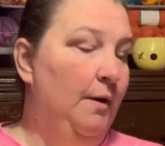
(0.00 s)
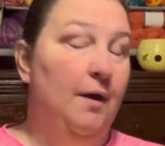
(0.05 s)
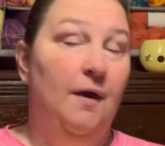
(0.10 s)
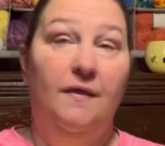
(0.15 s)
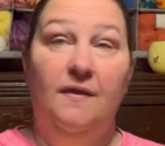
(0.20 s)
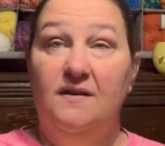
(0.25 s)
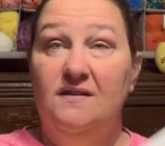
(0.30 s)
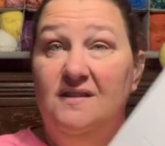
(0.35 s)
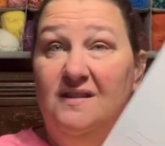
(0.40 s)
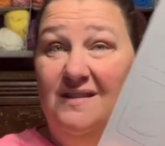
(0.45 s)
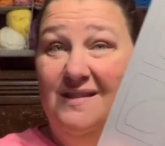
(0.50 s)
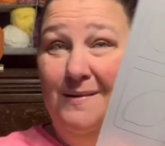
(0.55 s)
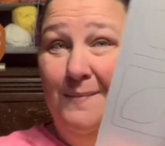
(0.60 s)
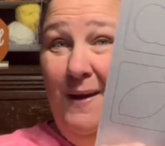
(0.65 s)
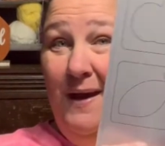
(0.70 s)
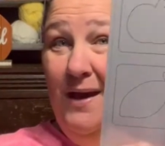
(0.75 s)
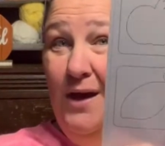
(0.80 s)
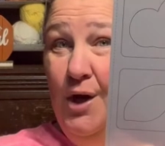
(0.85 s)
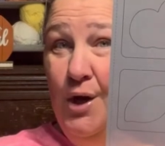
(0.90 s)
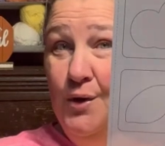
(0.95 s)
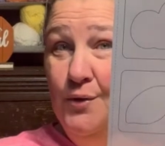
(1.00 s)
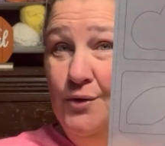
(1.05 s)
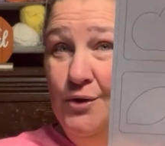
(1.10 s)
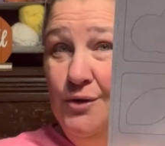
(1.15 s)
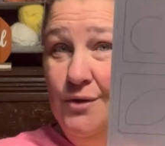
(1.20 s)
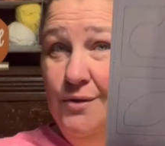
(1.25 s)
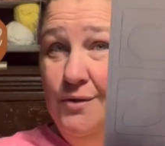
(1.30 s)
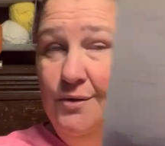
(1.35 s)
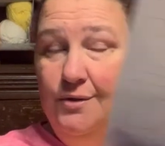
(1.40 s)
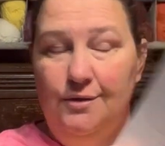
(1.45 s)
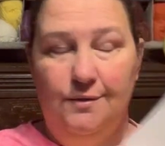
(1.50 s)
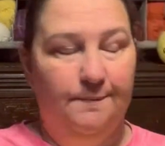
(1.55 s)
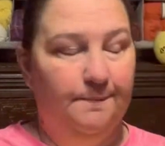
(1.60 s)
This is to make coasters.